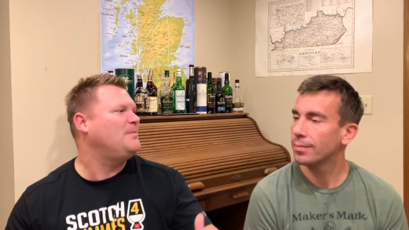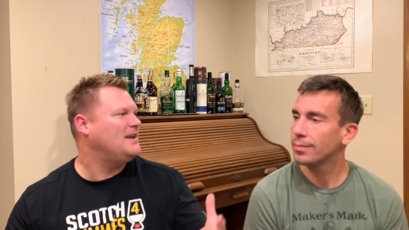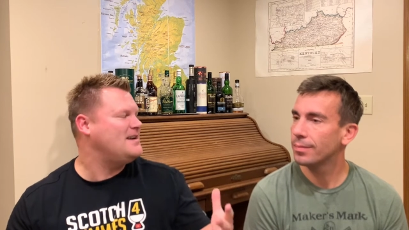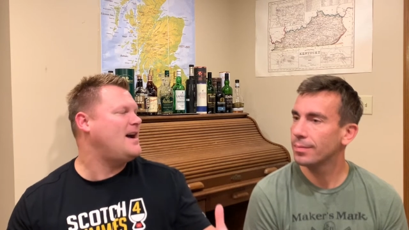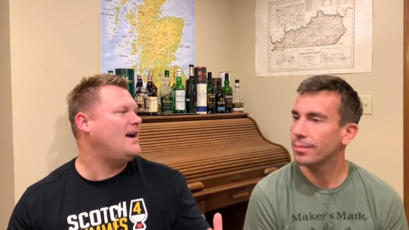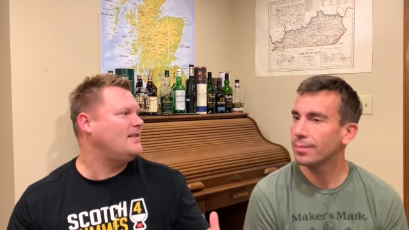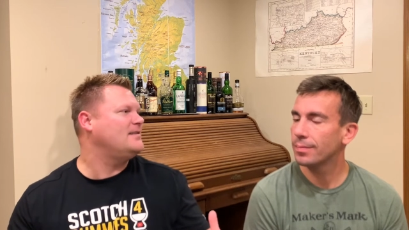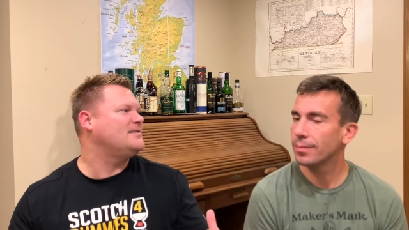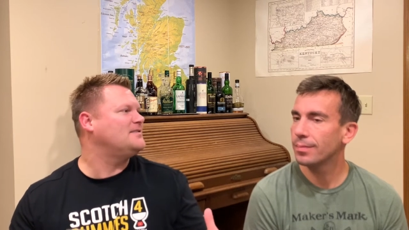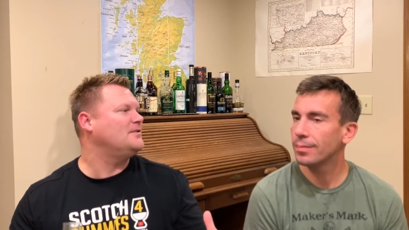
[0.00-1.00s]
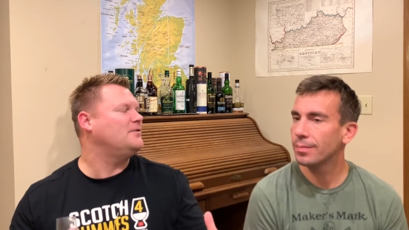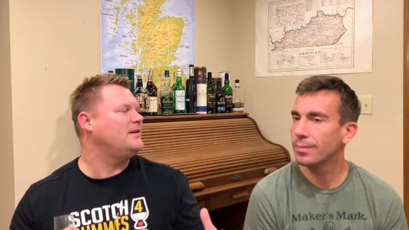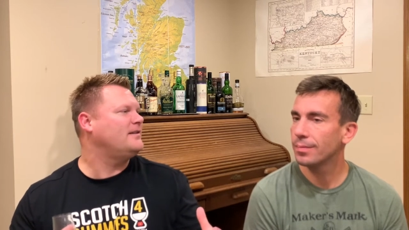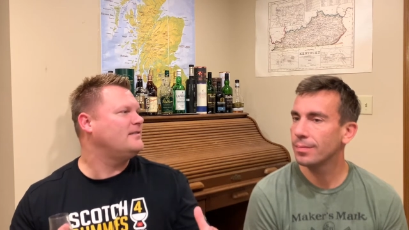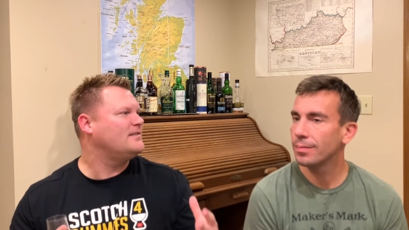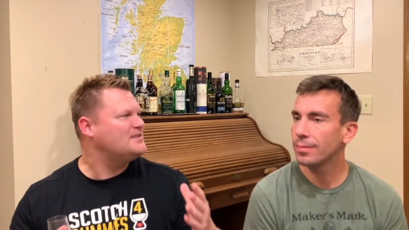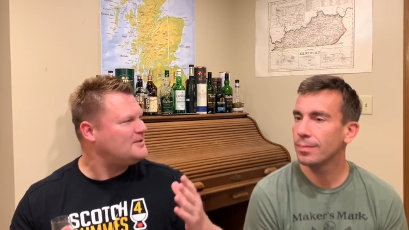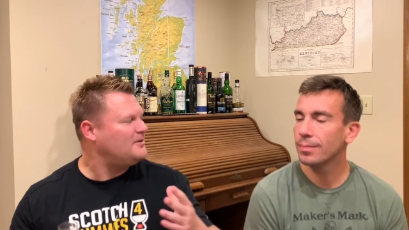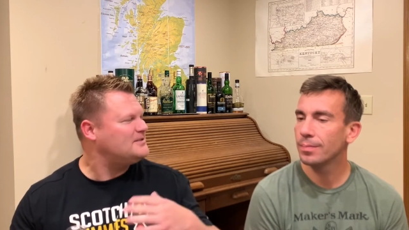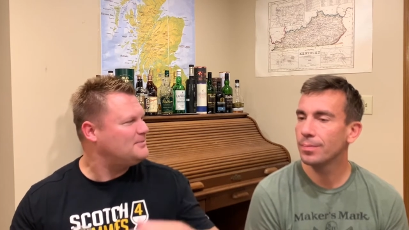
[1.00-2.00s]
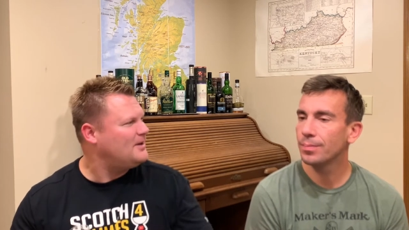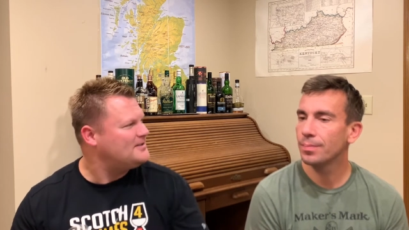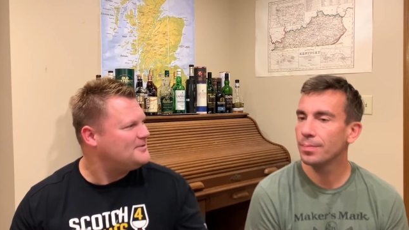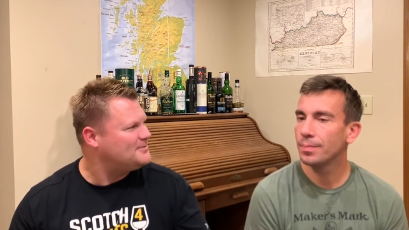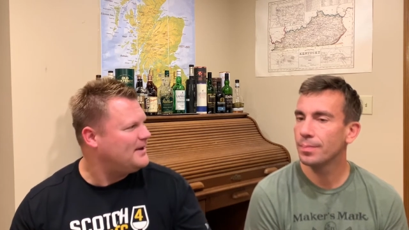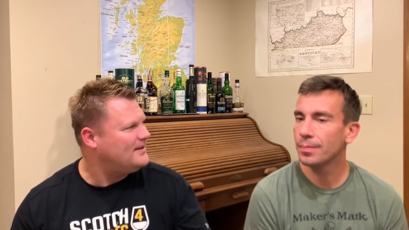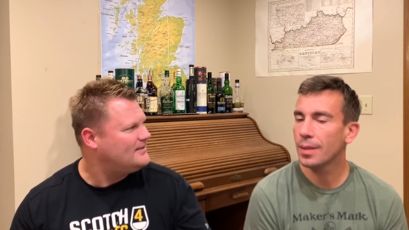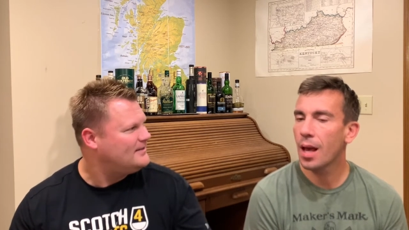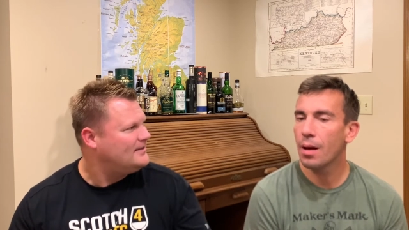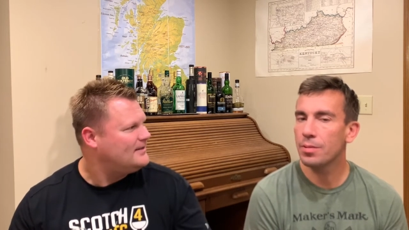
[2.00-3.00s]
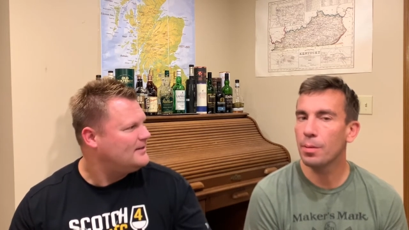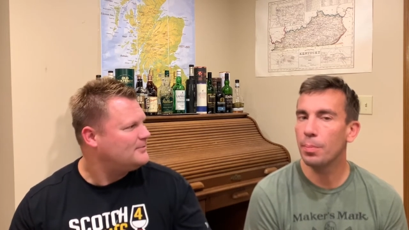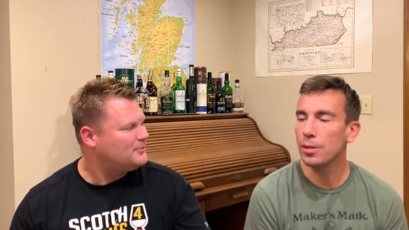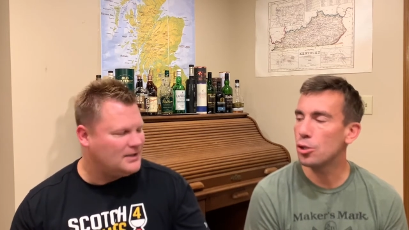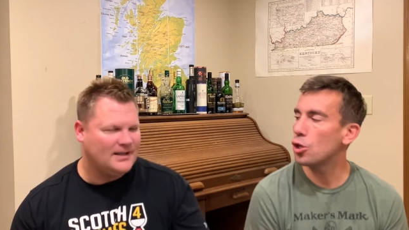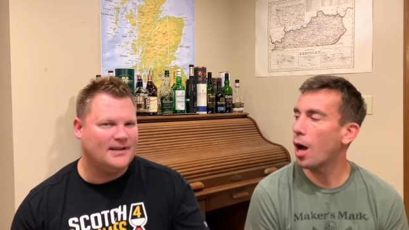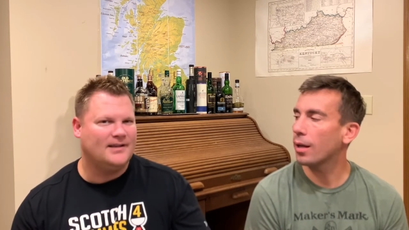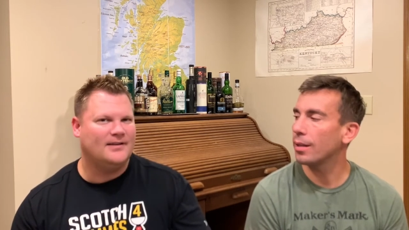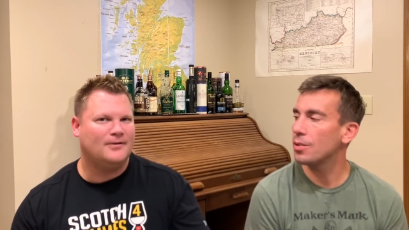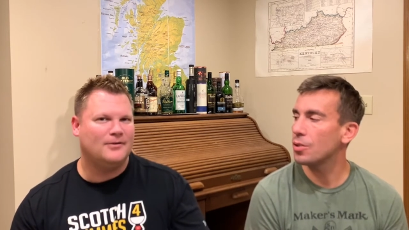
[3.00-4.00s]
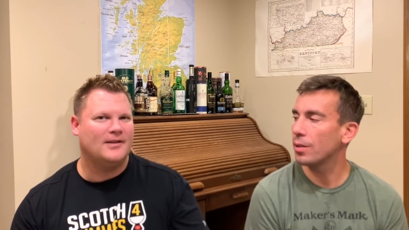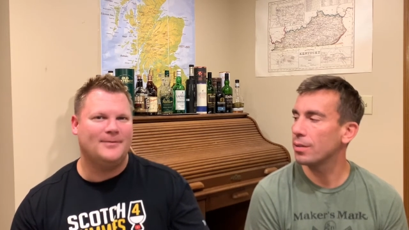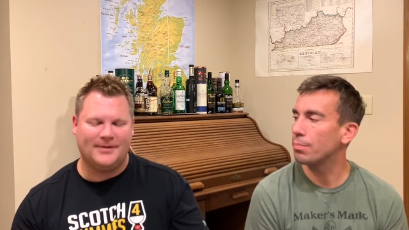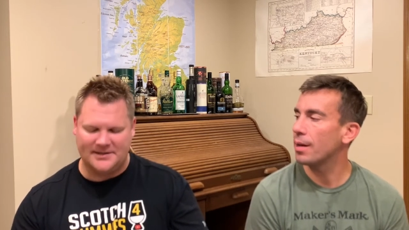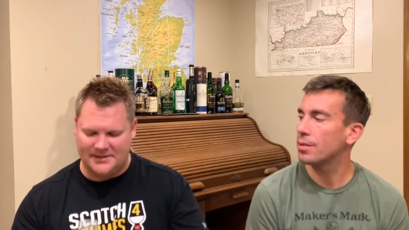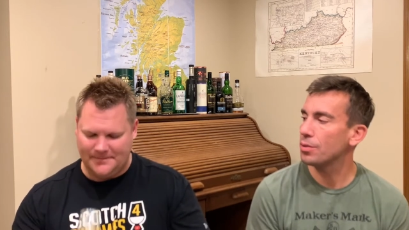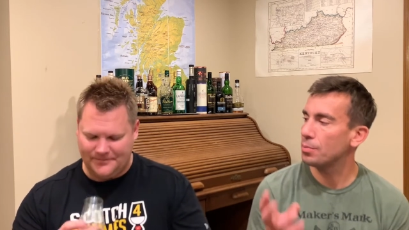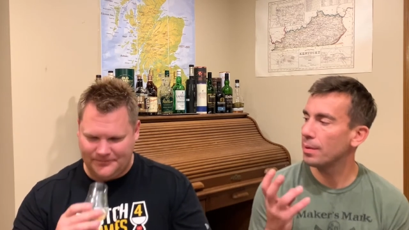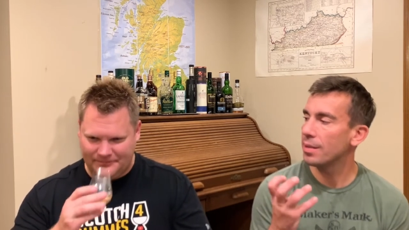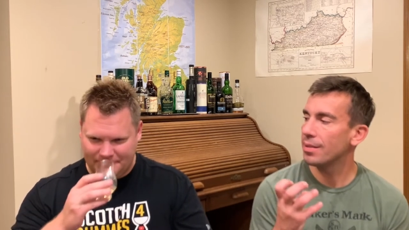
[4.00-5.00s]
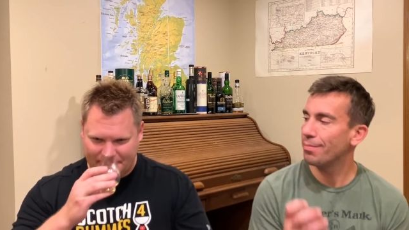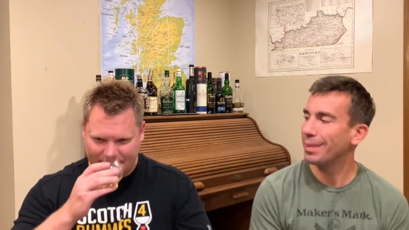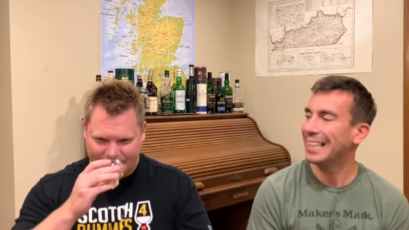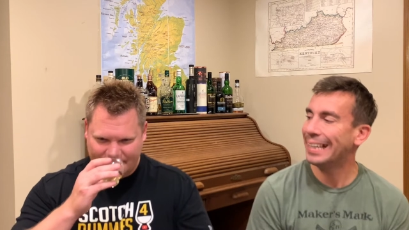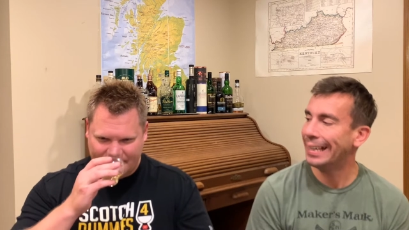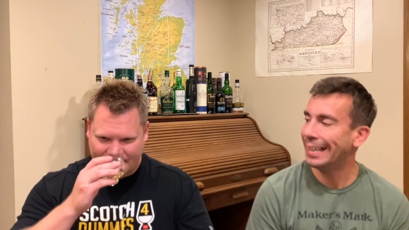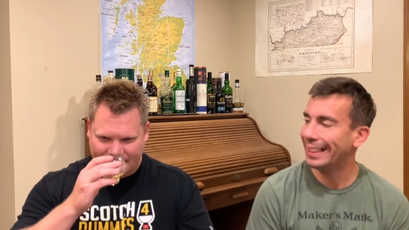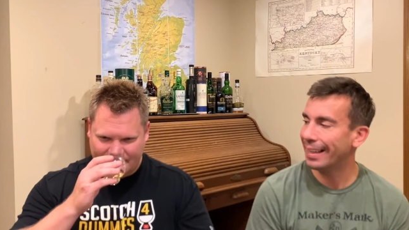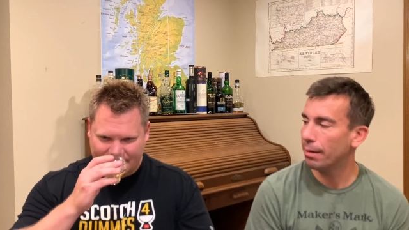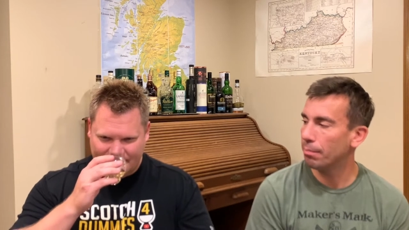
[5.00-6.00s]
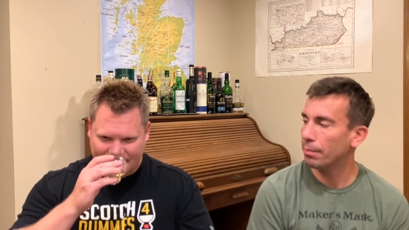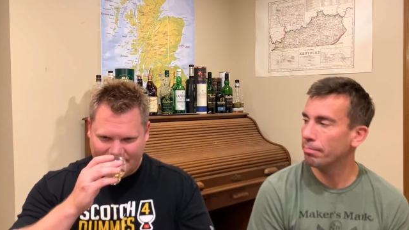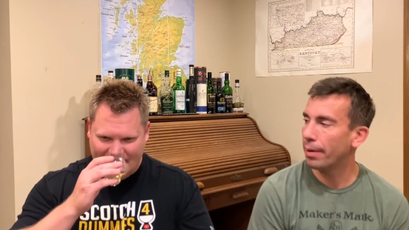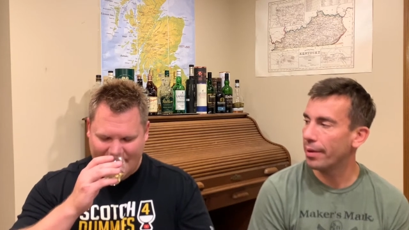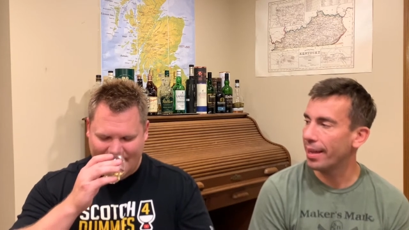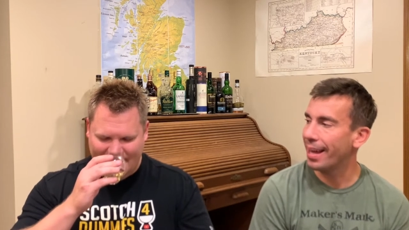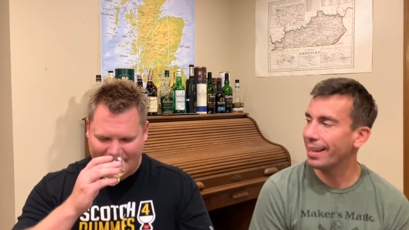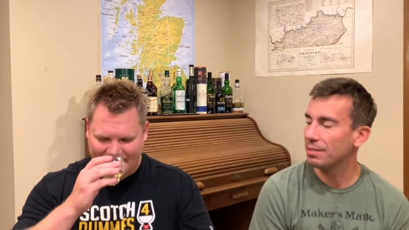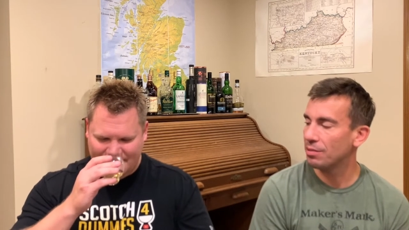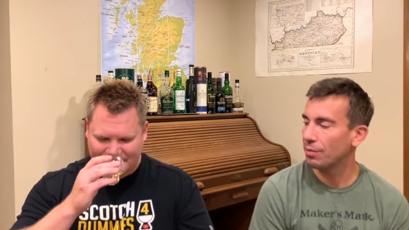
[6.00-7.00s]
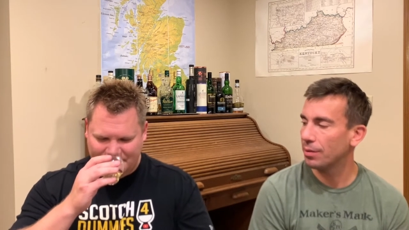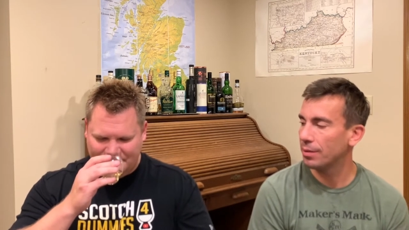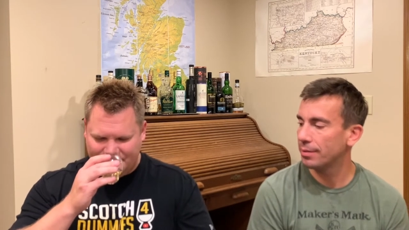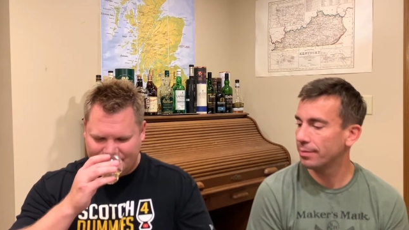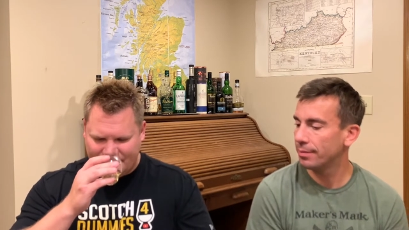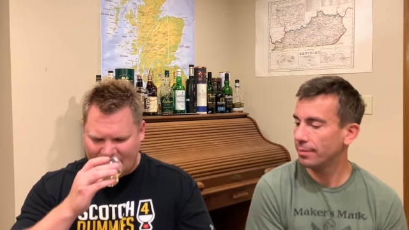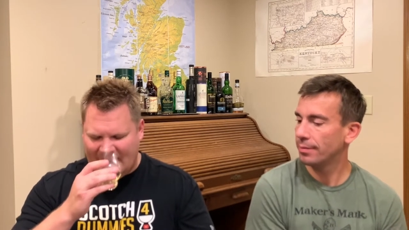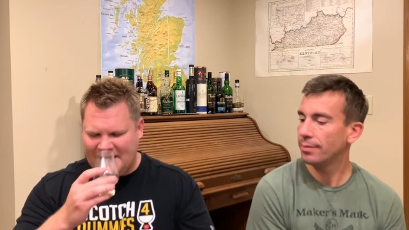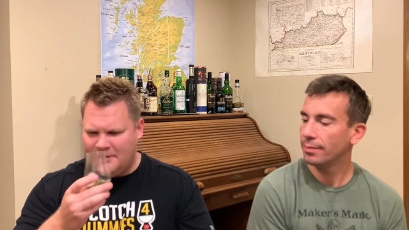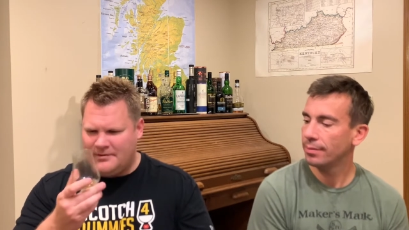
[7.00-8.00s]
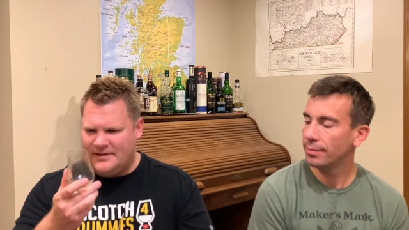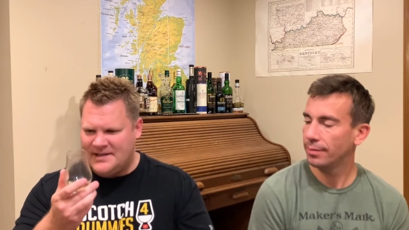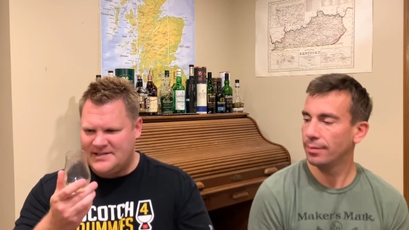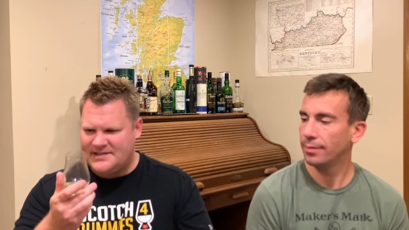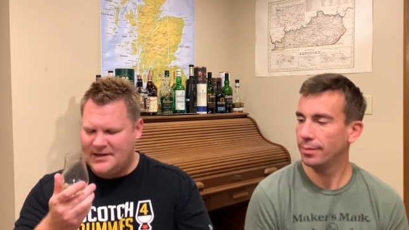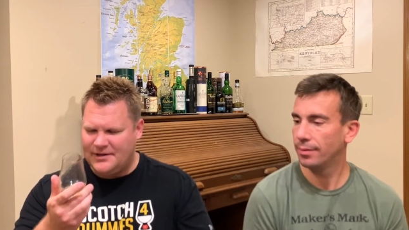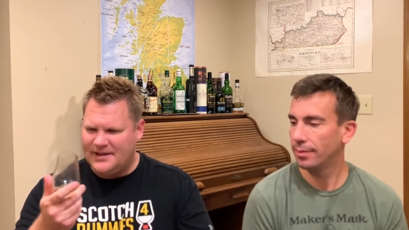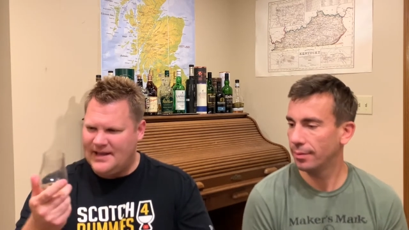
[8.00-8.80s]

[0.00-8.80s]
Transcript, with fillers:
Speaker 1: being an Islay distillery. Salted pretzels, man. I
Speaker 2: was going to put really, chocolate salted really pretzels because I've been eating them
Speaker 1: by the hands full. I don't necessarily